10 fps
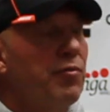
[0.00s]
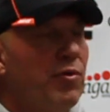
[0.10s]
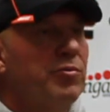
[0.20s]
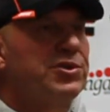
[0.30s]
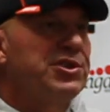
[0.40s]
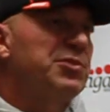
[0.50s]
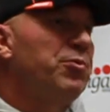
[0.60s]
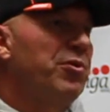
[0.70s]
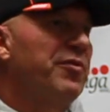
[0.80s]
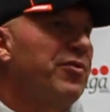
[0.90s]
what was
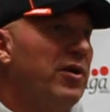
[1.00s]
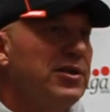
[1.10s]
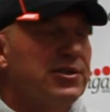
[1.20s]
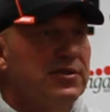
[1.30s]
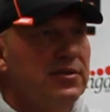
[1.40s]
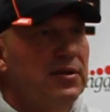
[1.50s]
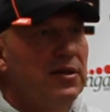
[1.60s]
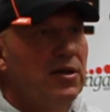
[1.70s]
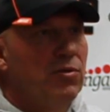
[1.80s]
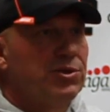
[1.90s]
disappointing for us
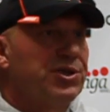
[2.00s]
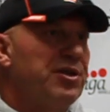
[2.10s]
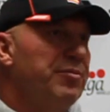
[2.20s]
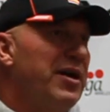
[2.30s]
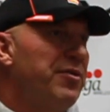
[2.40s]
was to come